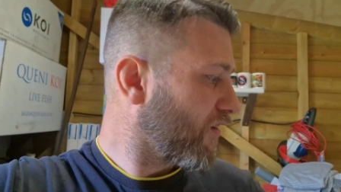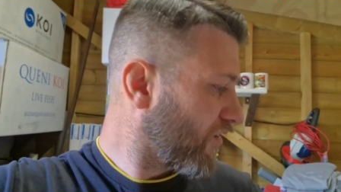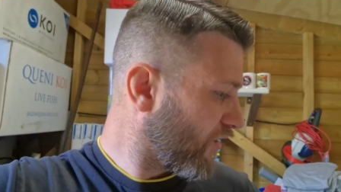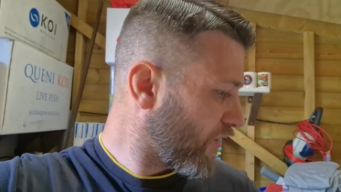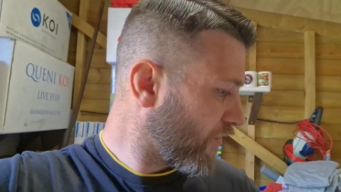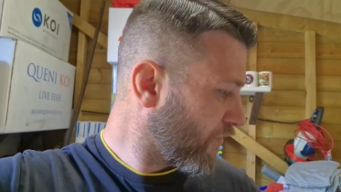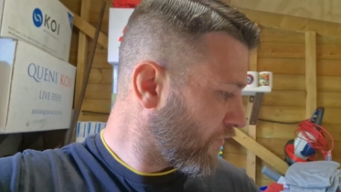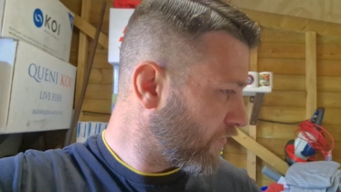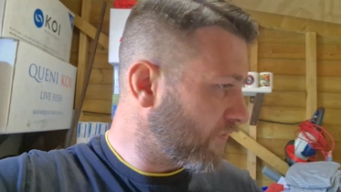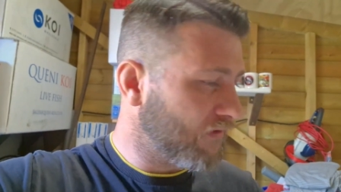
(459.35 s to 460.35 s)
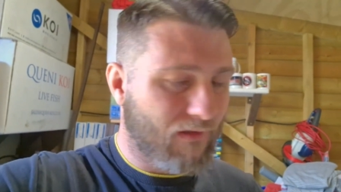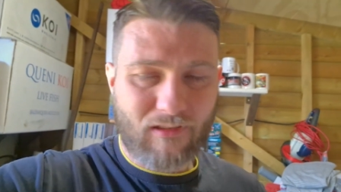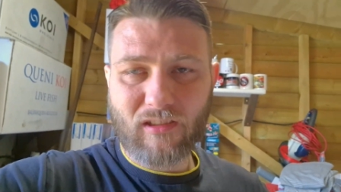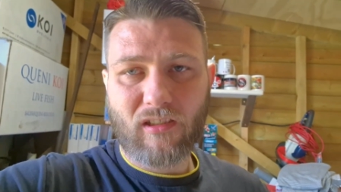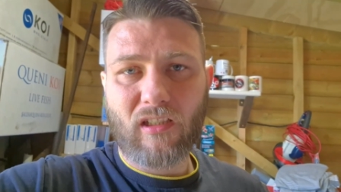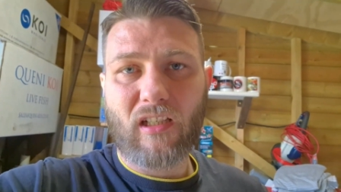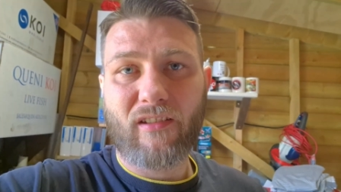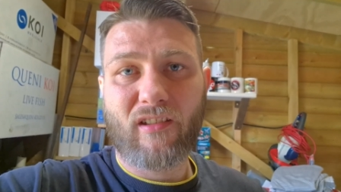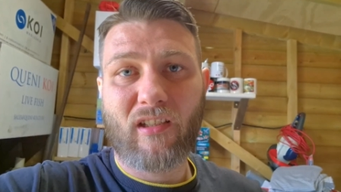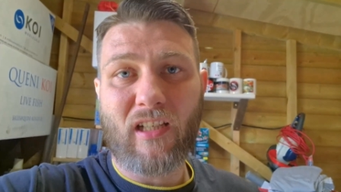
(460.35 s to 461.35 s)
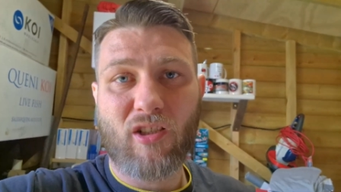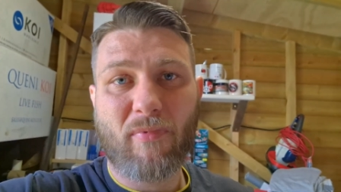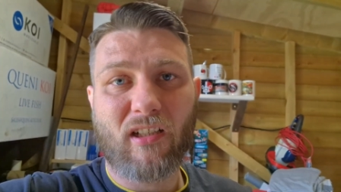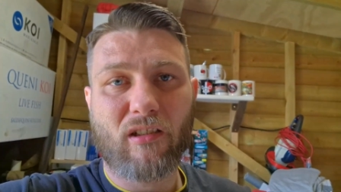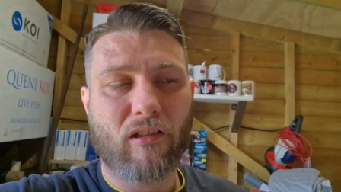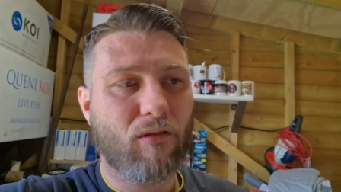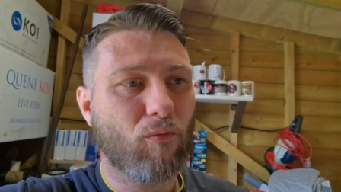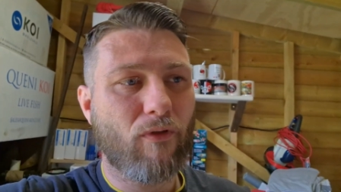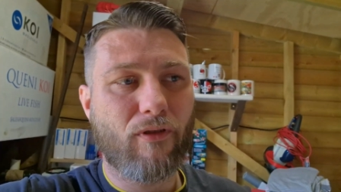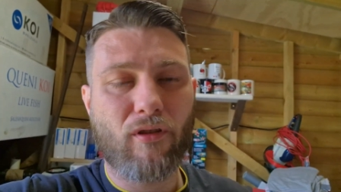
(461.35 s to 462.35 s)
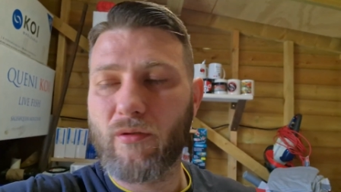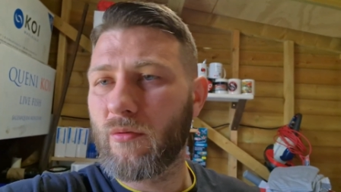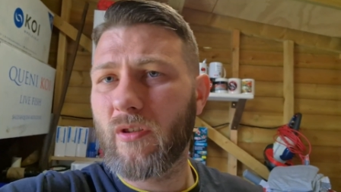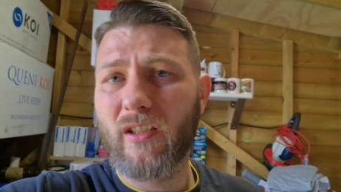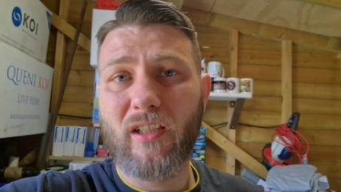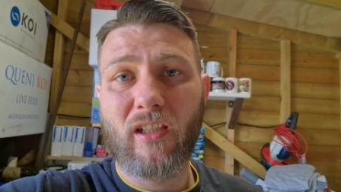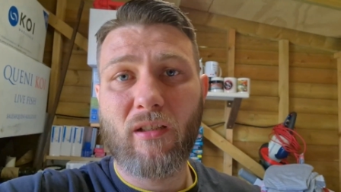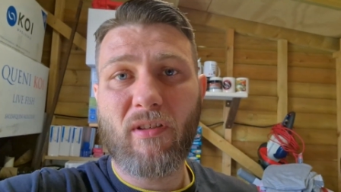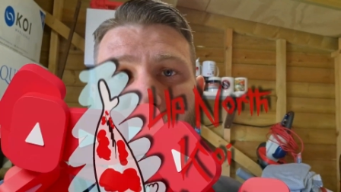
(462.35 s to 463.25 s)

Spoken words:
So I'll catch back with you in a